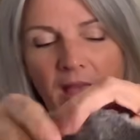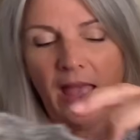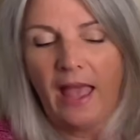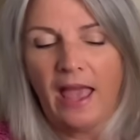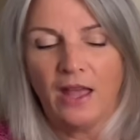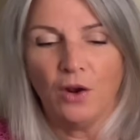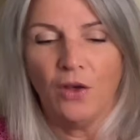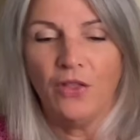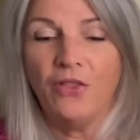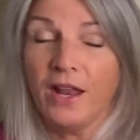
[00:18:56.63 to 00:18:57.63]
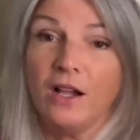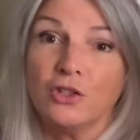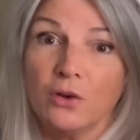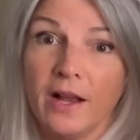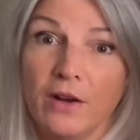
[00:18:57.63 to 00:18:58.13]
and then I'll
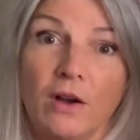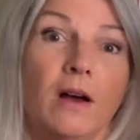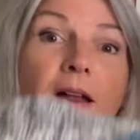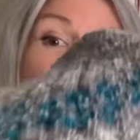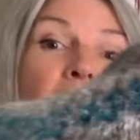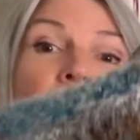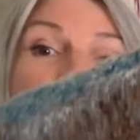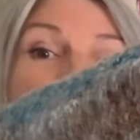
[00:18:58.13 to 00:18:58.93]
try it on and I